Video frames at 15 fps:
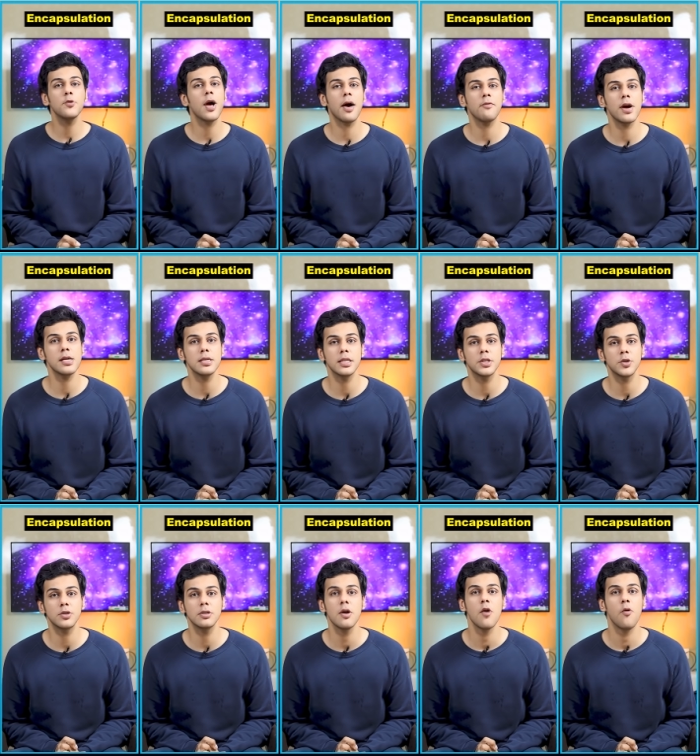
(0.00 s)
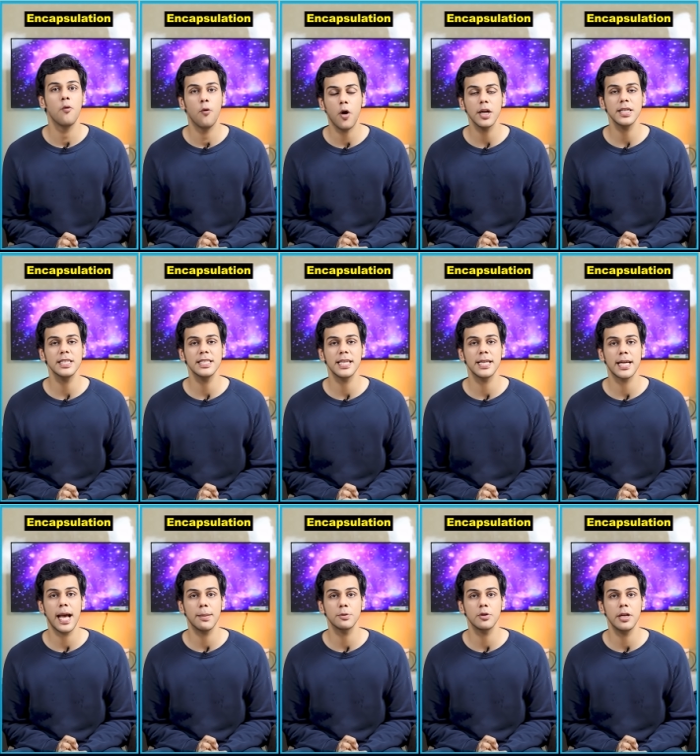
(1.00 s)
you have understood what is
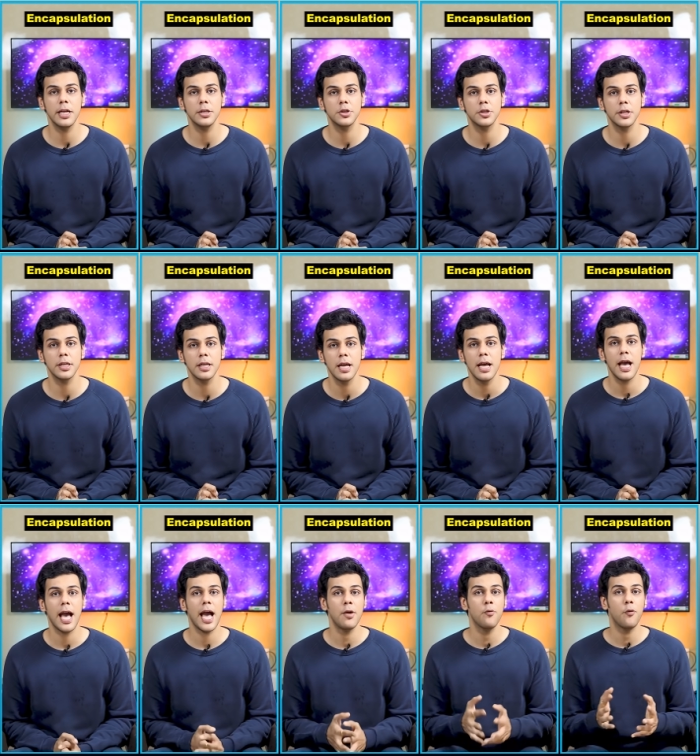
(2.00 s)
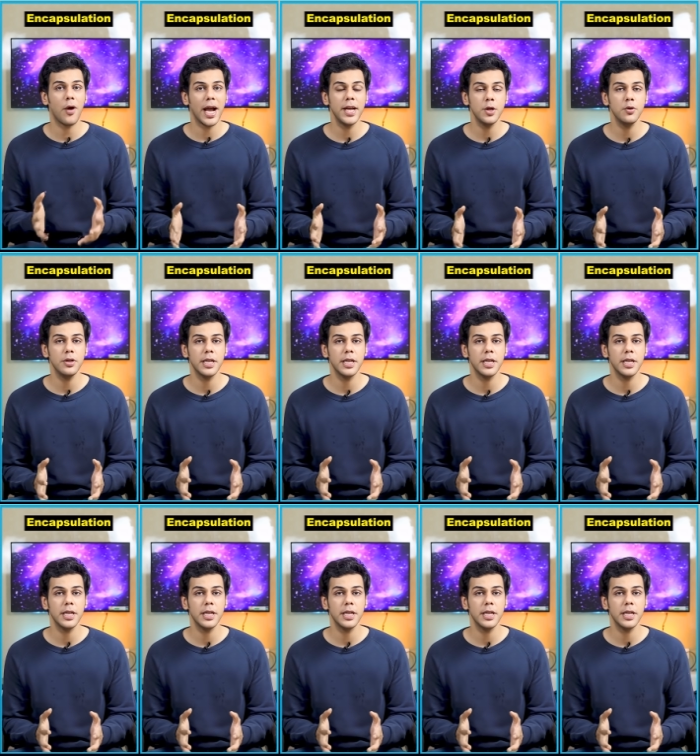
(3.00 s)
encapsulation and why do you